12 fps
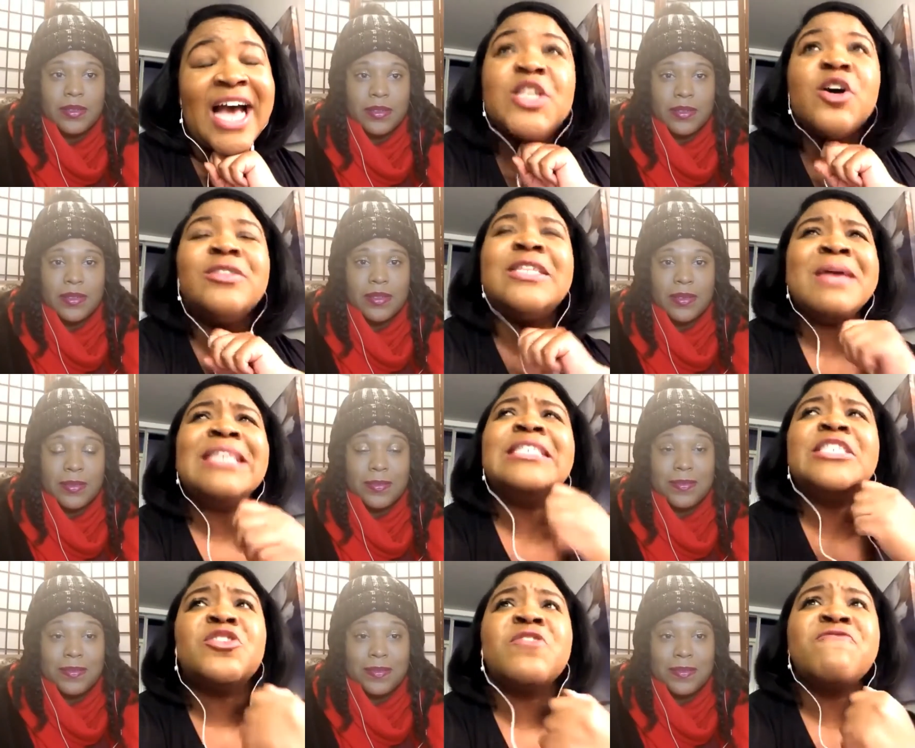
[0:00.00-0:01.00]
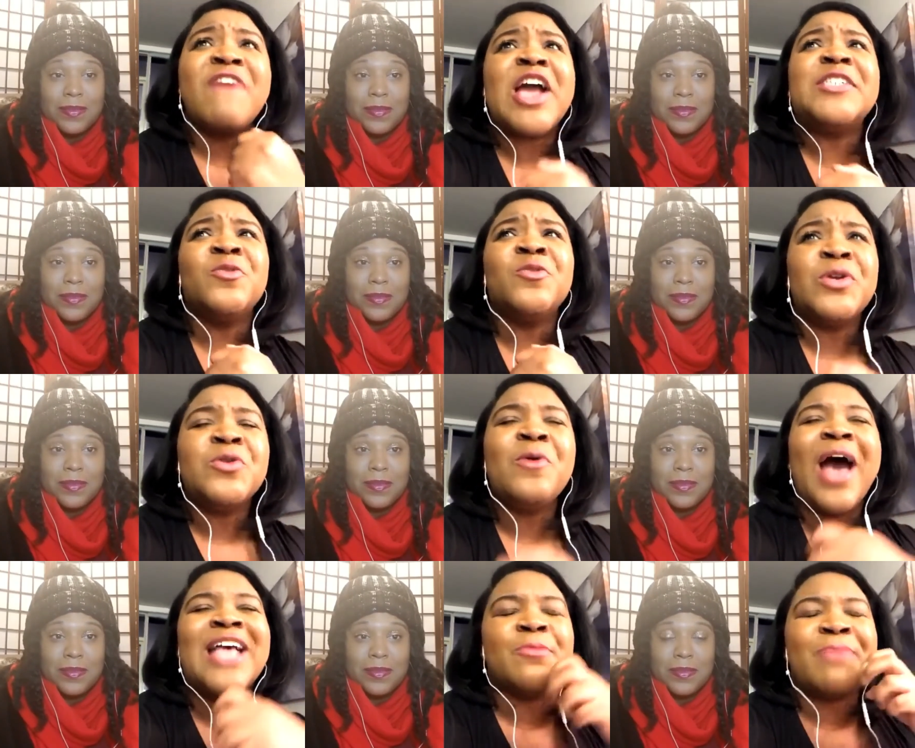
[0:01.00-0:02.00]
Speaker 1: so to me, Sister on Fire is someone who
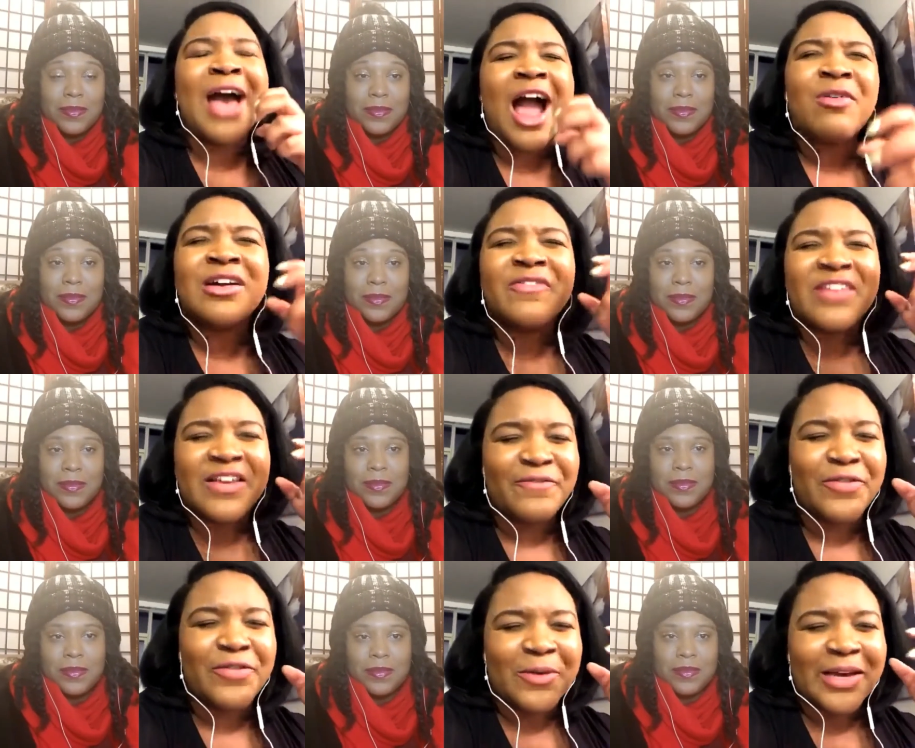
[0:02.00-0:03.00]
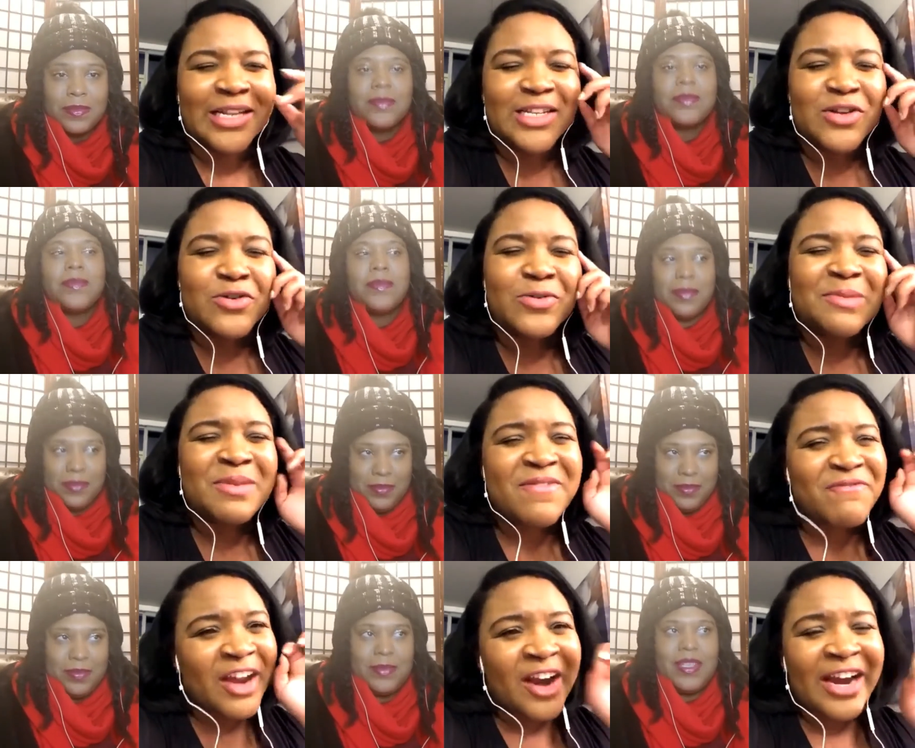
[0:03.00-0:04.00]
has a power of influence and who has
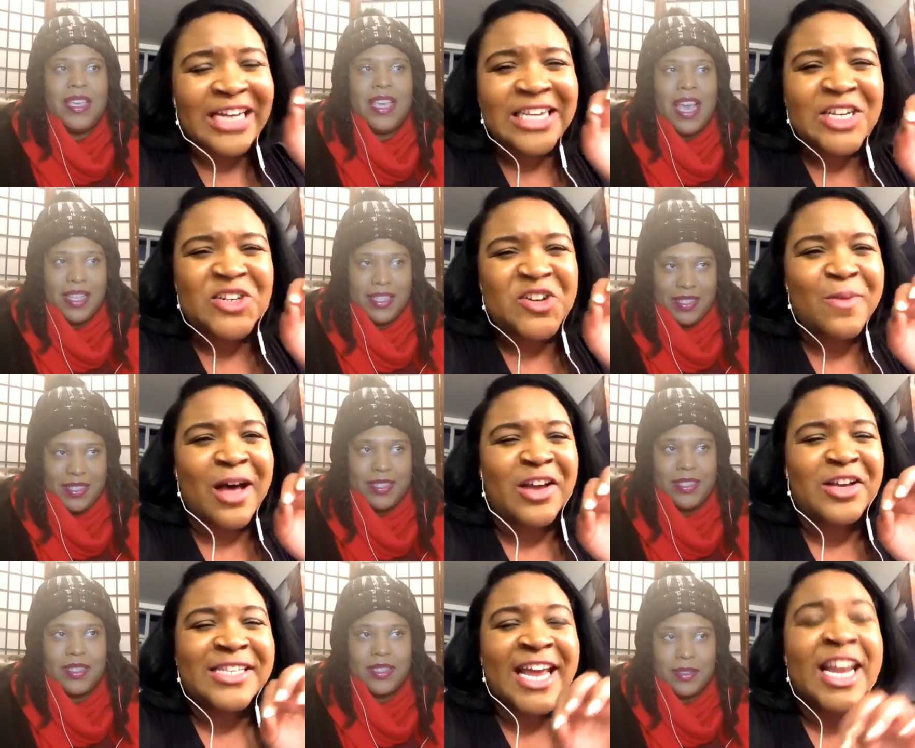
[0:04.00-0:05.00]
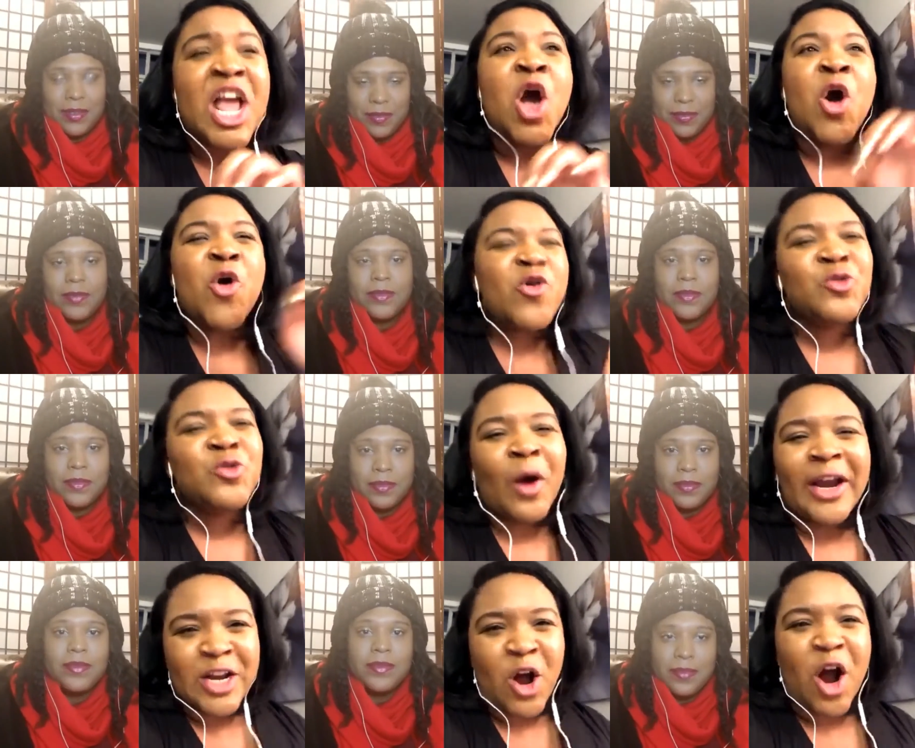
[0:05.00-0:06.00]
been very intentional yes. about. You said who's
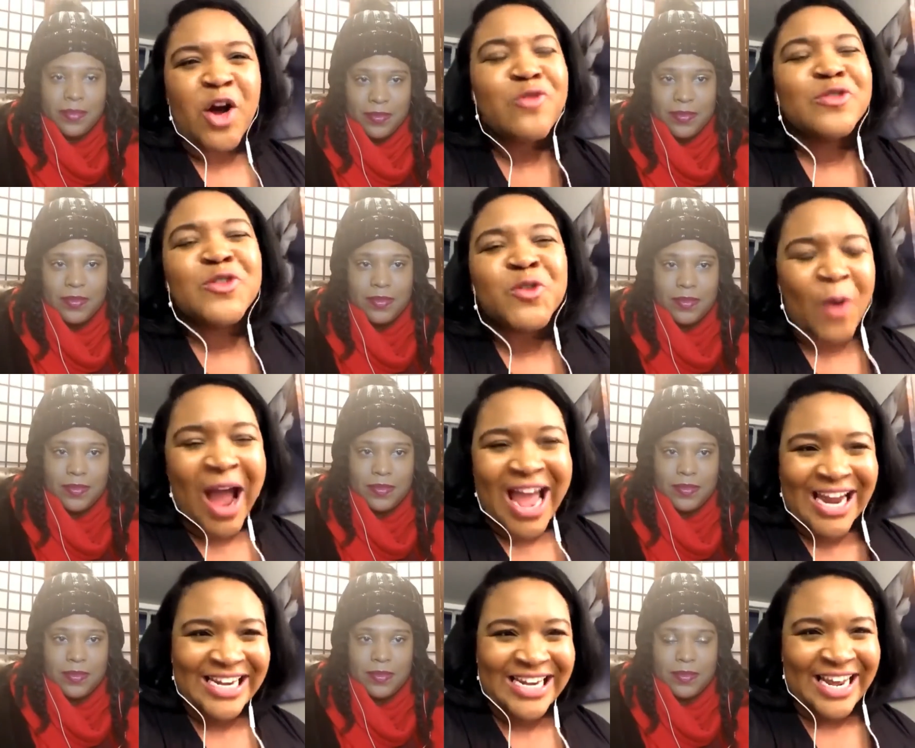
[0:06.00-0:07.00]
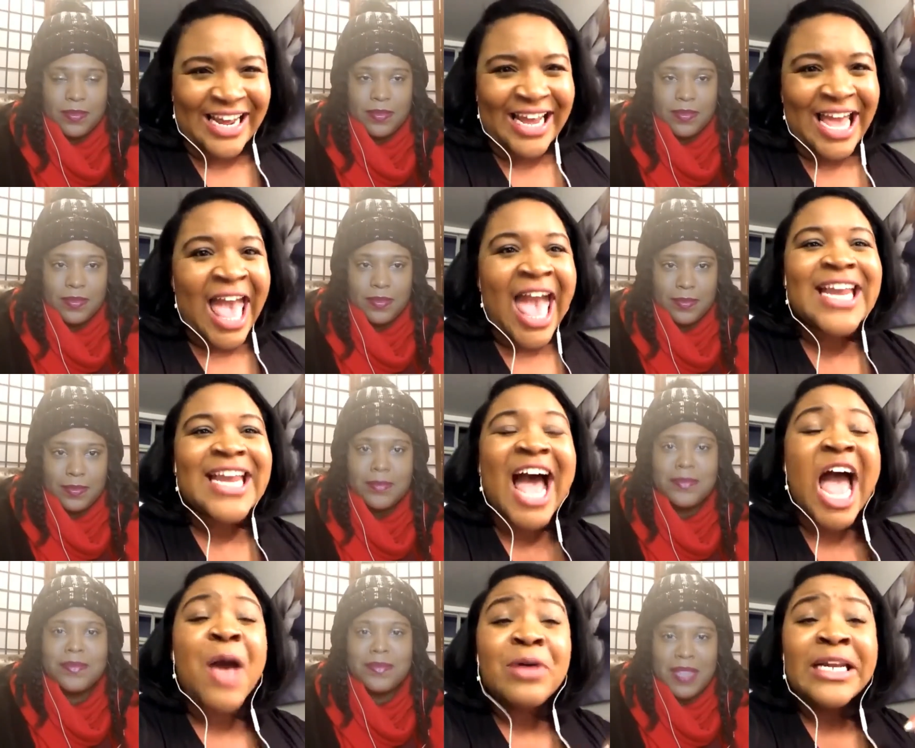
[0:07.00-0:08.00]
working hard, who's grinding, and
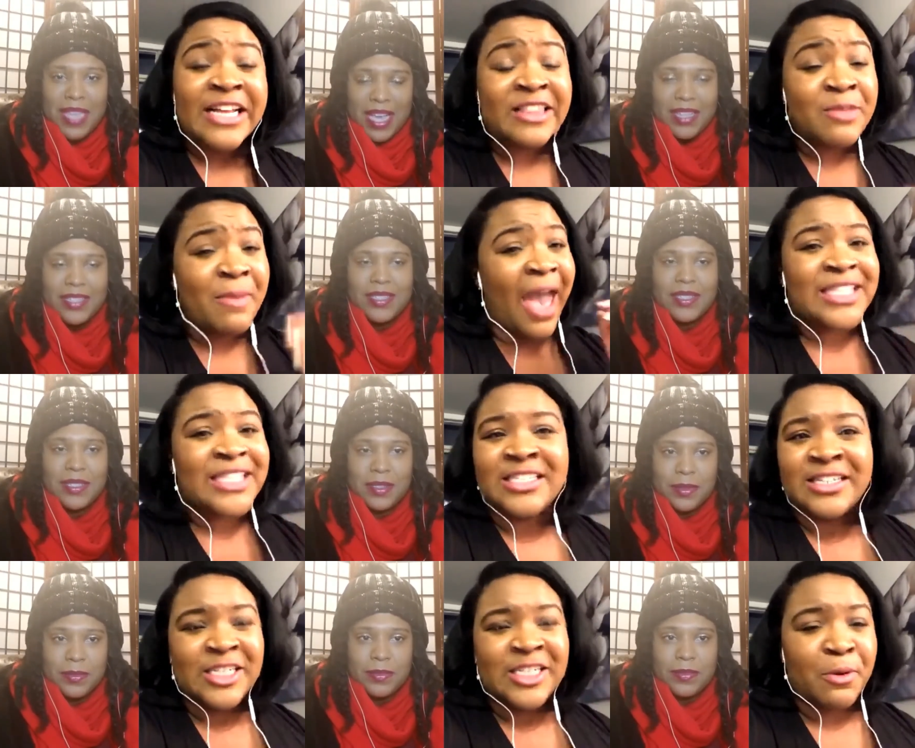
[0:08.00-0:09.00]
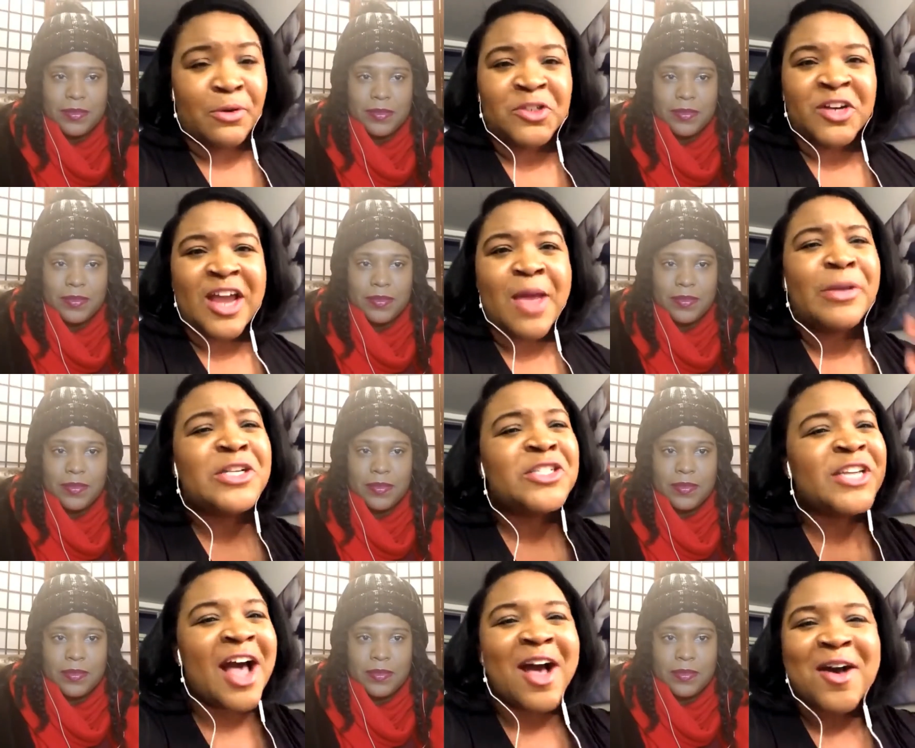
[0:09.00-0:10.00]
I want to get yes. access and exposure. And
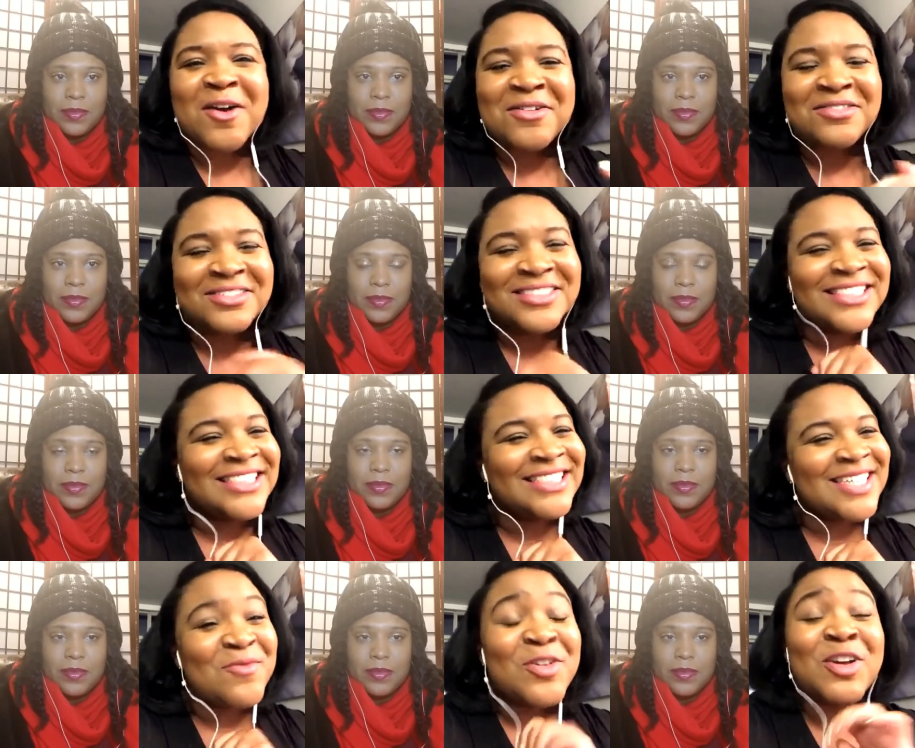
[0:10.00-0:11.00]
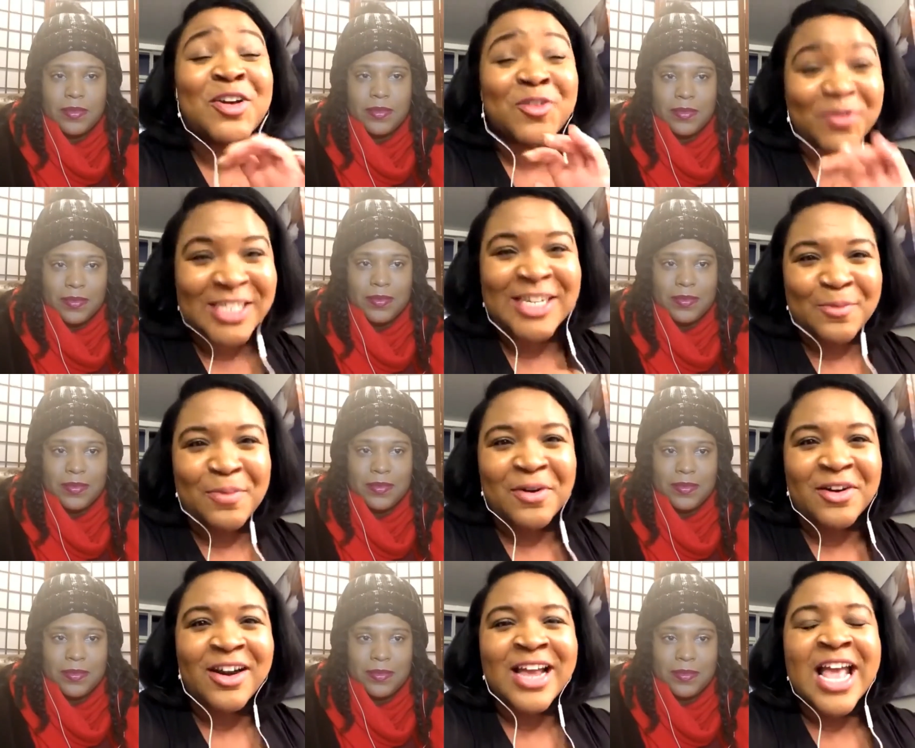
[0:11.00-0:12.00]
Michelle, career tipper. Mm-hmm.